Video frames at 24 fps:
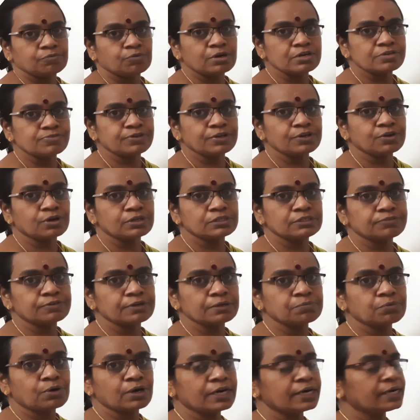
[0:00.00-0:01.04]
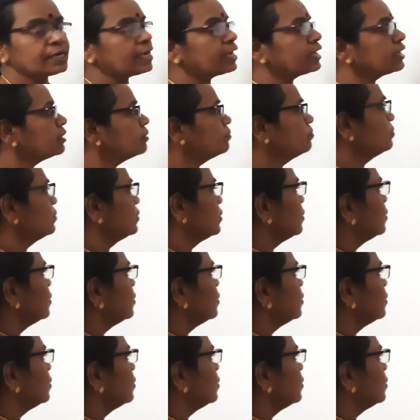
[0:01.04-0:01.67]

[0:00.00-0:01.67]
Once we draw the free body diagram,